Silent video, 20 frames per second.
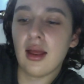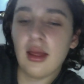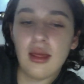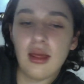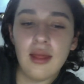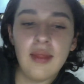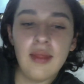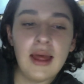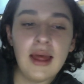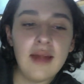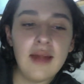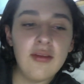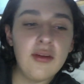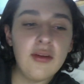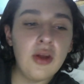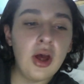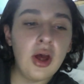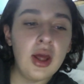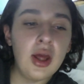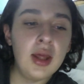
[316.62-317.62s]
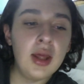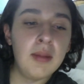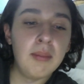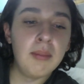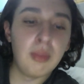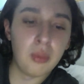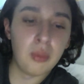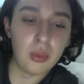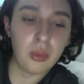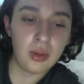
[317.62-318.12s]
That's not
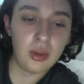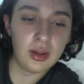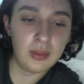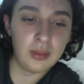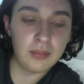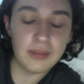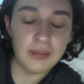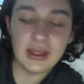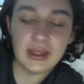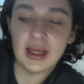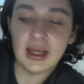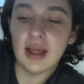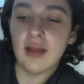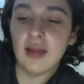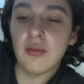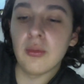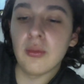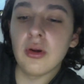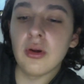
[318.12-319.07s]
important because we're